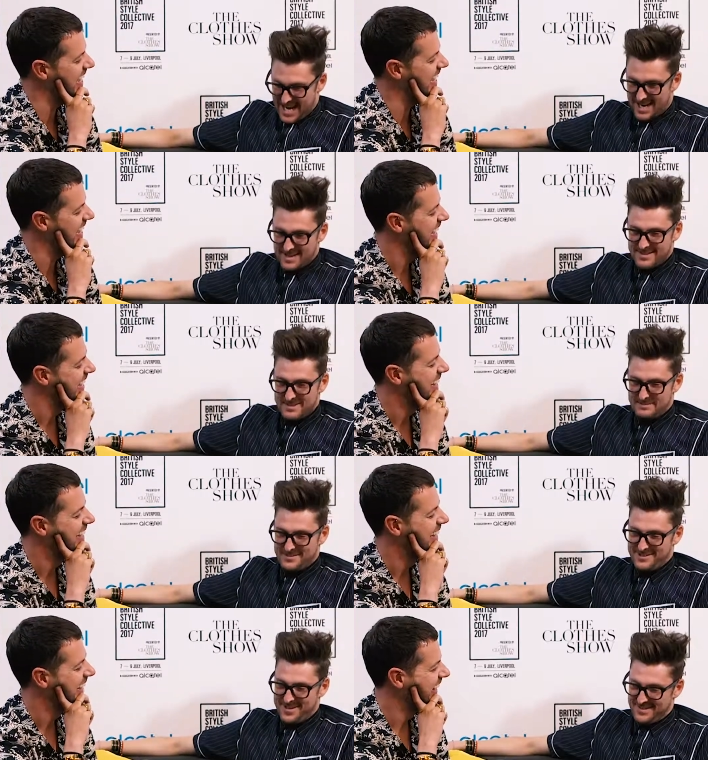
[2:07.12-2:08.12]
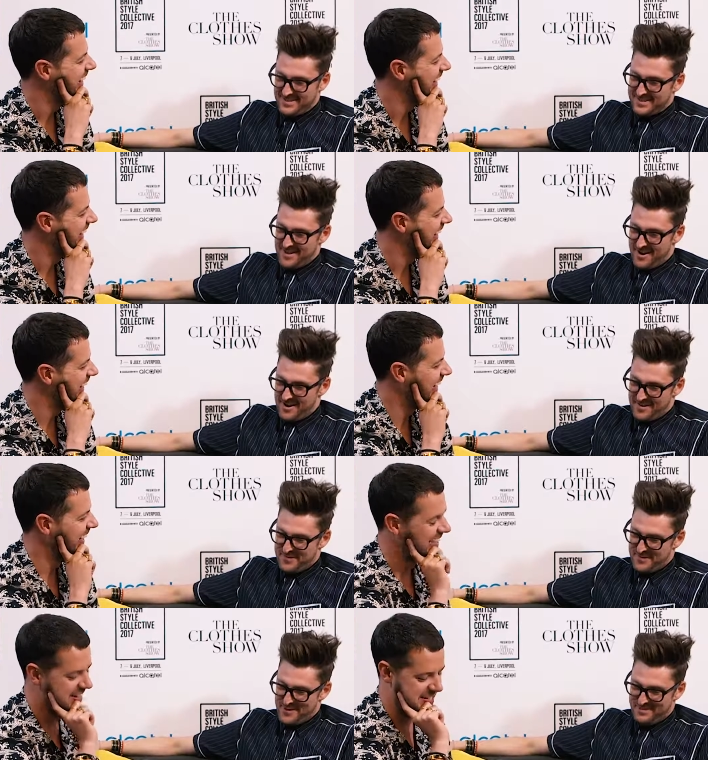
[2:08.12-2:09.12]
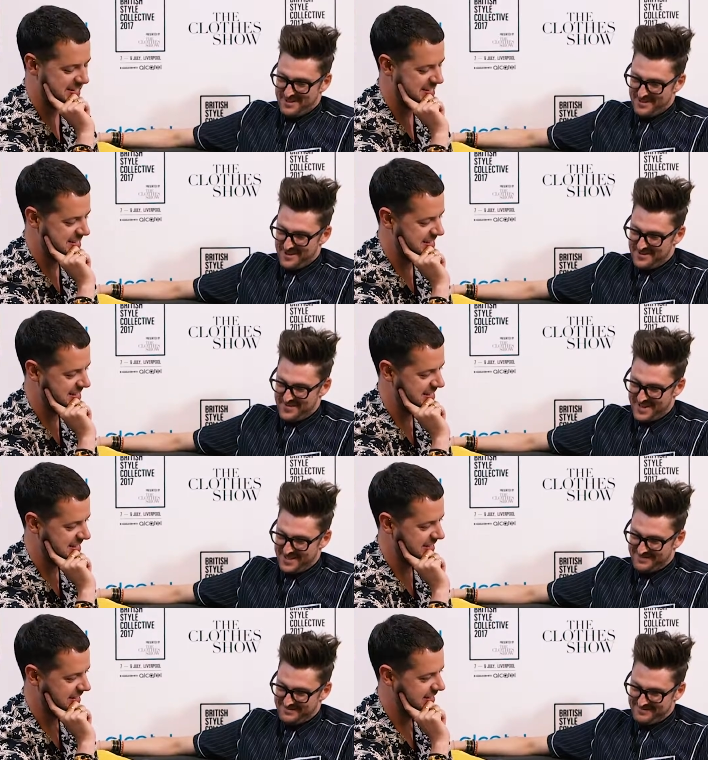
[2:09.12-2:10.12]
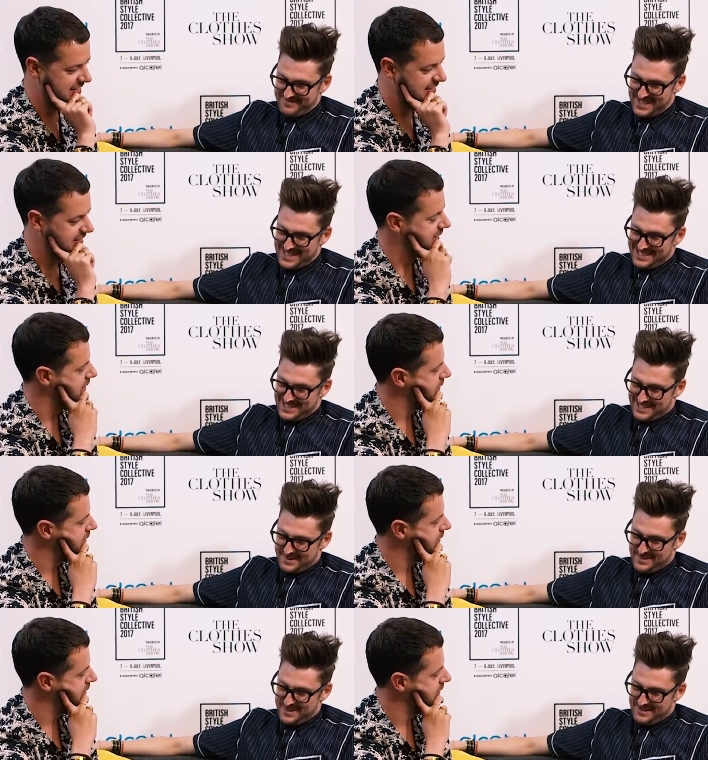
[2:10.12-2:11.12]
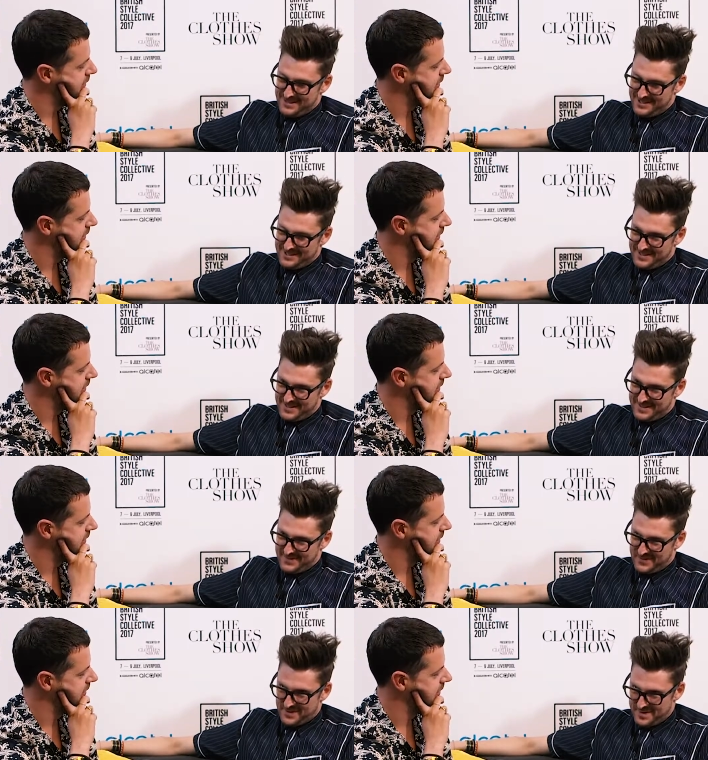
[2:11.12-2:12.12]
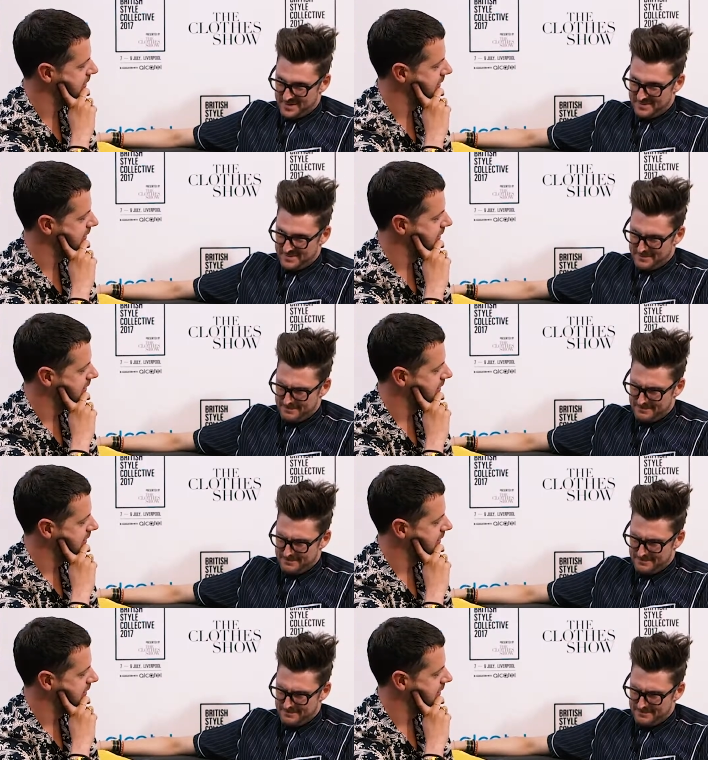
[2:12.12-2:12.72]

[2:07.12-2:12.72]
Speaker 1: and my trousers are from Lomban. And my t shirt is from